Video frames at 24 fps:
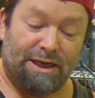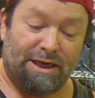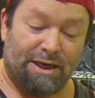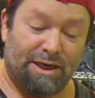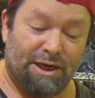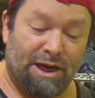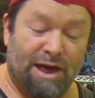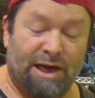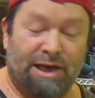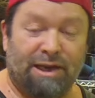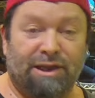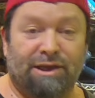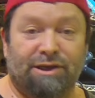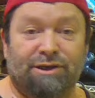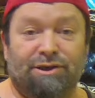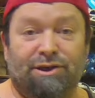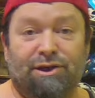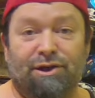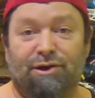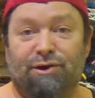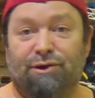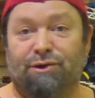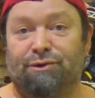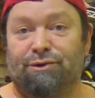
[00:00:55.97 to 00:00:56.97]
Not an
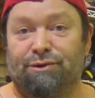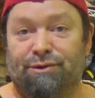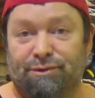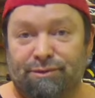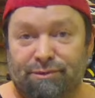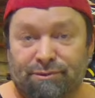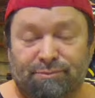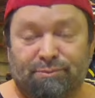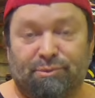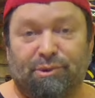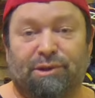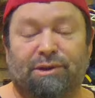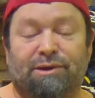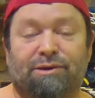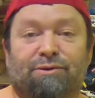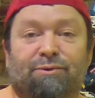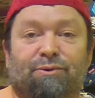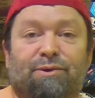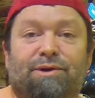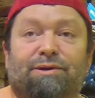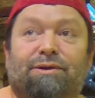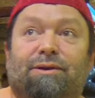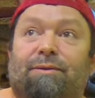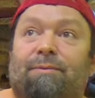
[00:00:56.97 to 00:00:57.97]
excuse, but it is a
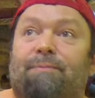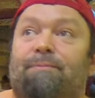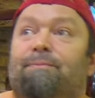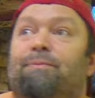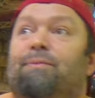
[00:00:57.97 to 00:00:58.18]
reason.